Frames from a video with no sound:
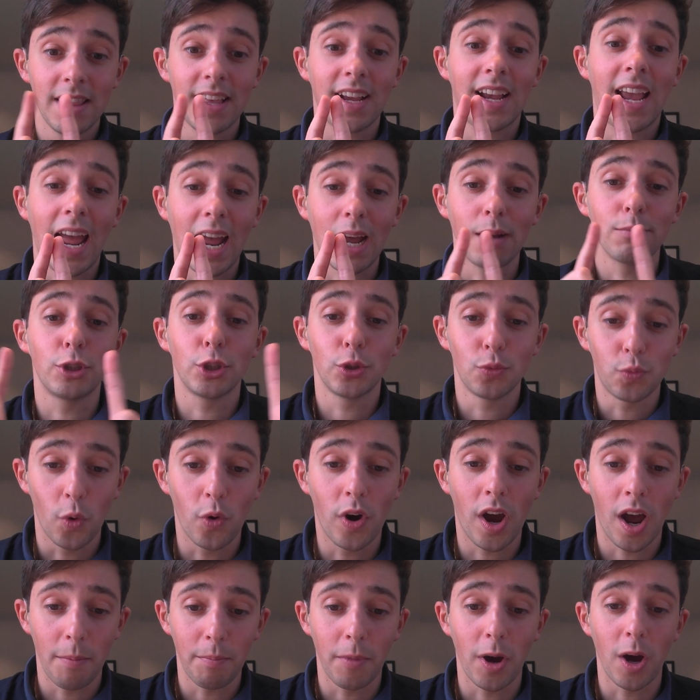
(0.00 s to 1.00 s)
the caption
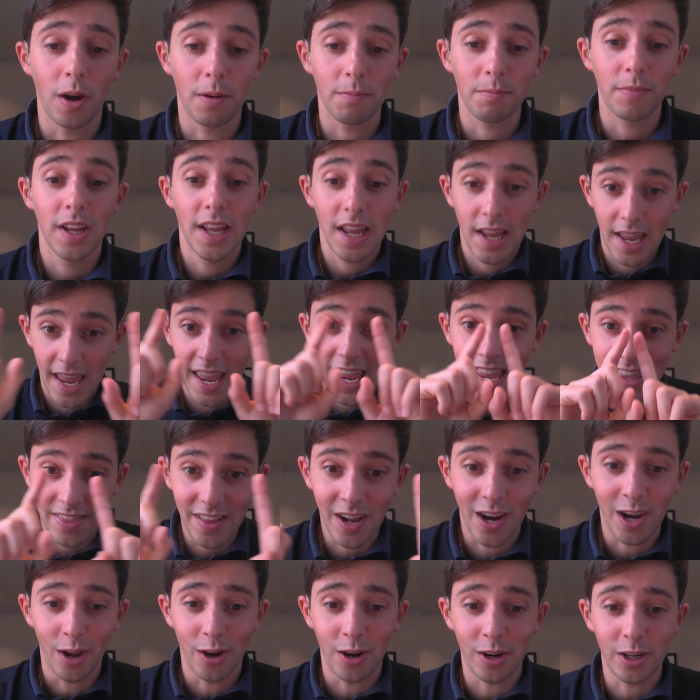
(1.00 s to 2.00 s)
will come up in
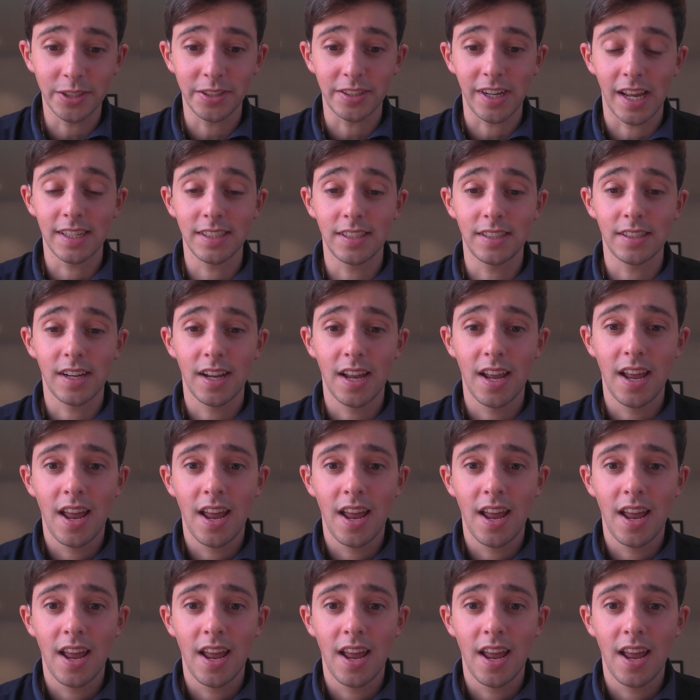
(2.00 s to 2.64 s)
the glasses.